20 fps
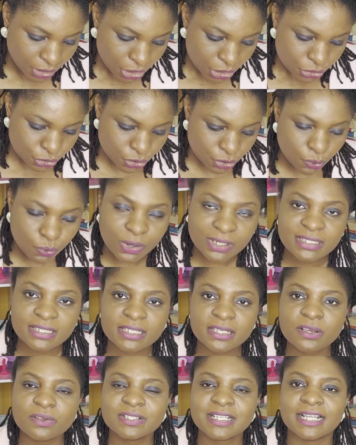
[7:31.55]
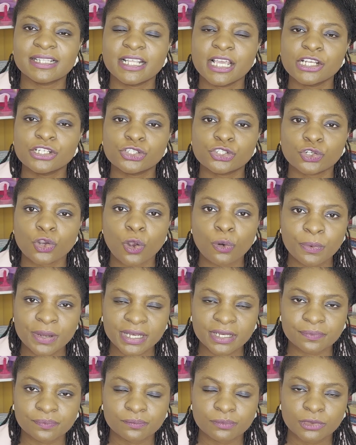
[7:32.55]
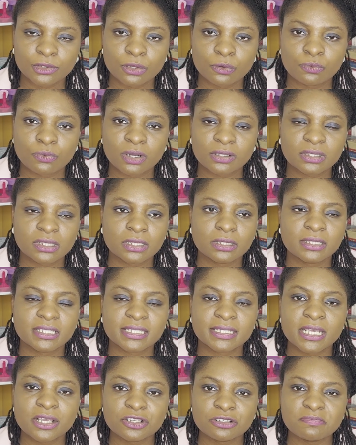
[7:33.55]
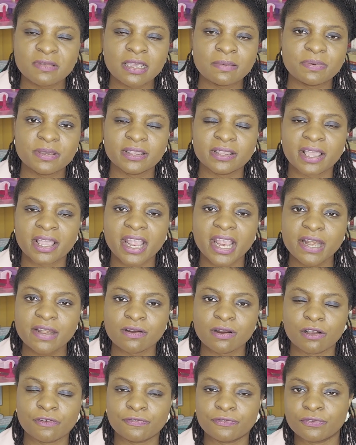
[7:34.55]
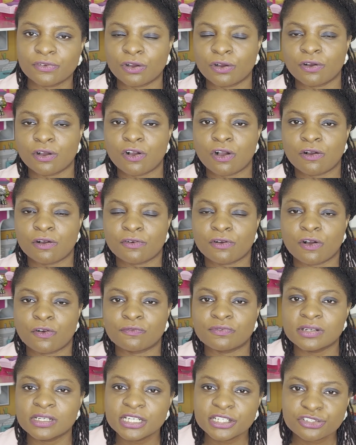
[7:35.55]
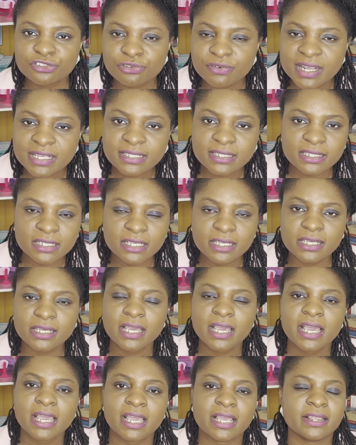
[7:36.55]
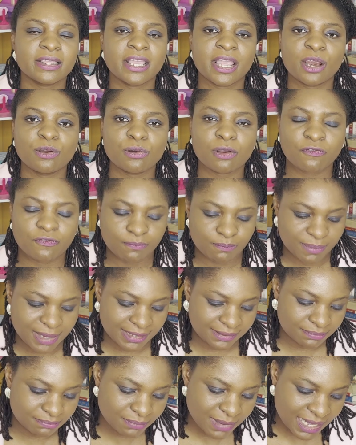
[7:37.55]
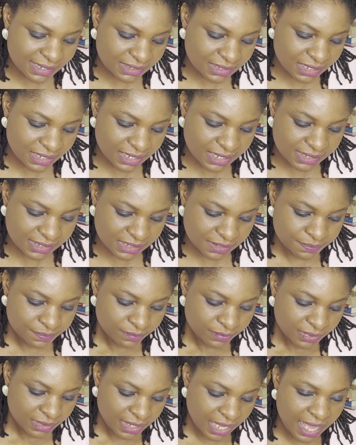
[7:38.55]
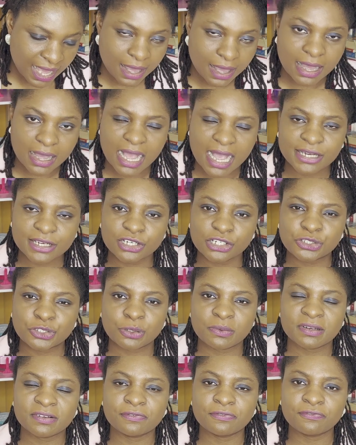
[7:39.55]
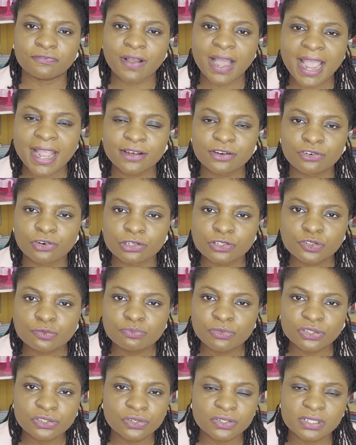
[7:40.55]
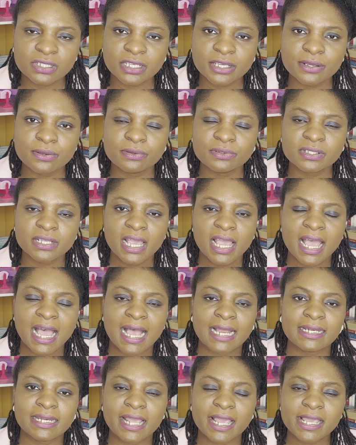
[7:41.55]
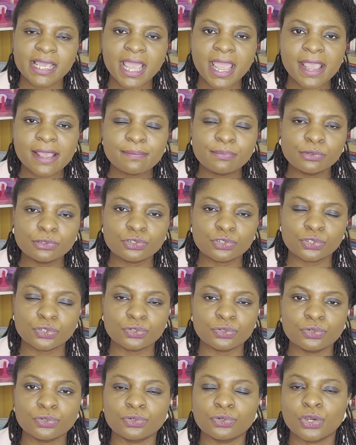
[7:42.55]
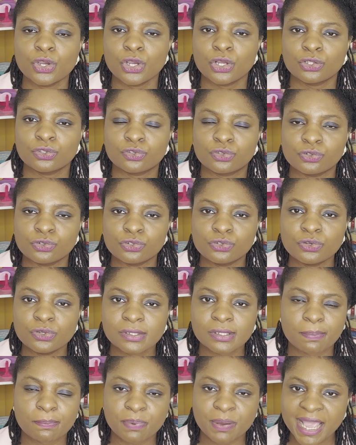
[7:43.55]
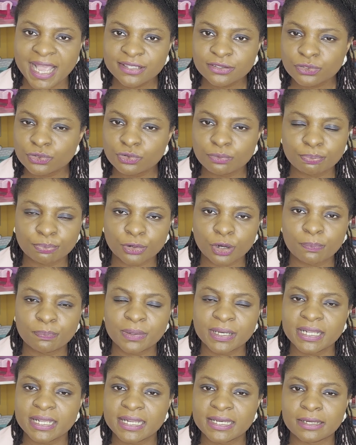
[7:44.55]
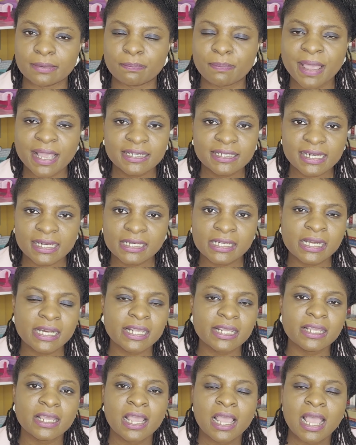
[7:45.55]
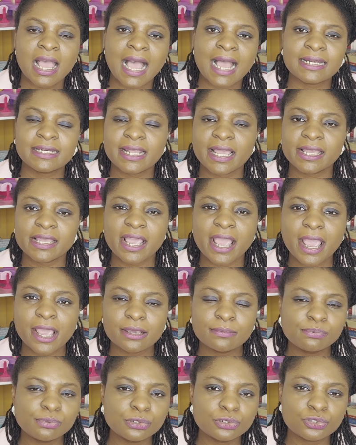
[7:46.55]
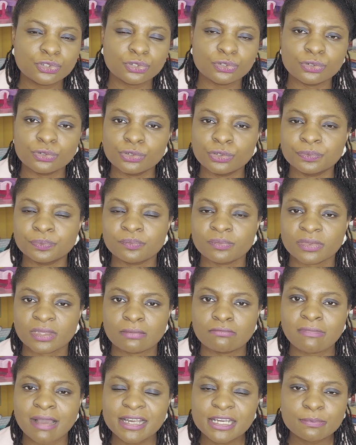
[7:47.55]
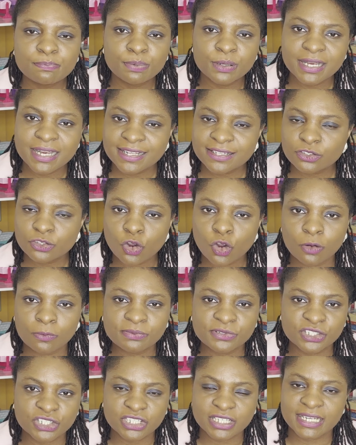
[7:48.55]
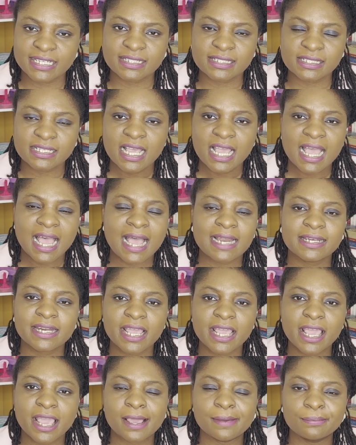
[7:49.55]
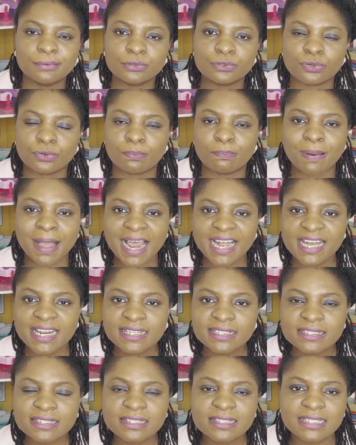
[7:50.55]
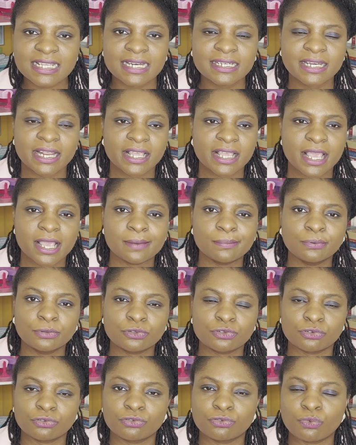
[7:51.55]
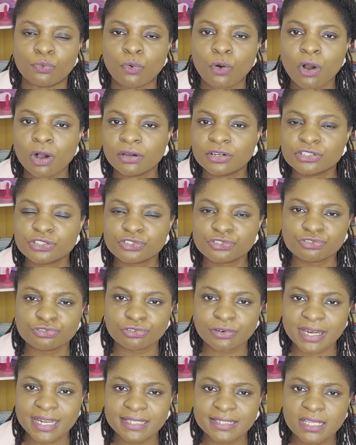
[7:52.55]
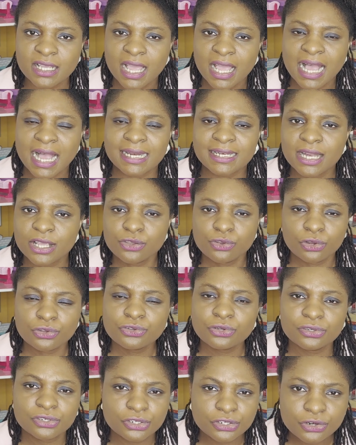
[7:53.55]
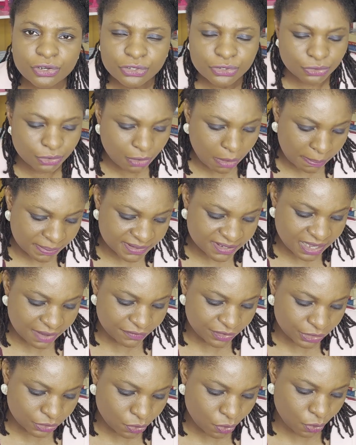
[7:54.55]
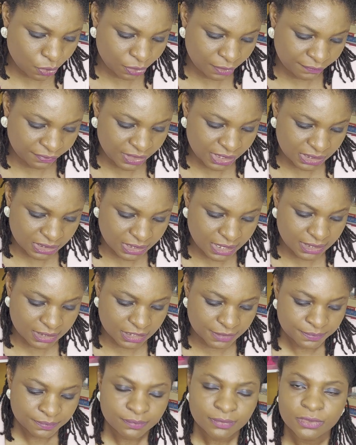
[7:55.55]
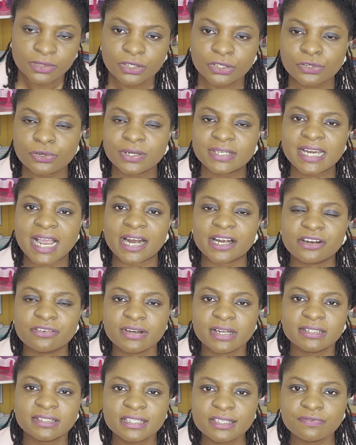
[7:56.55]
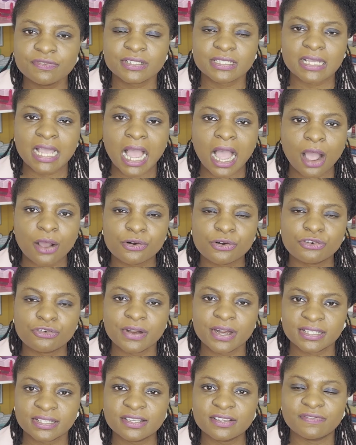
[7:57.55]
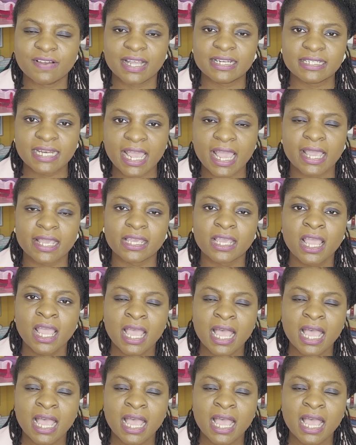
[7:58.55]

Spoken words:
So what skills are they showing? What skills maybe in the area of literacy, in the area of mathematics? Are they showing fine gross motor skills? Are they able to use a pencil properly, independently? Are they able to manipulate objects? Are they able to balance? Are they able to walk straight? Are they, you're observing all of these things. You know, their creativity. How creative are they?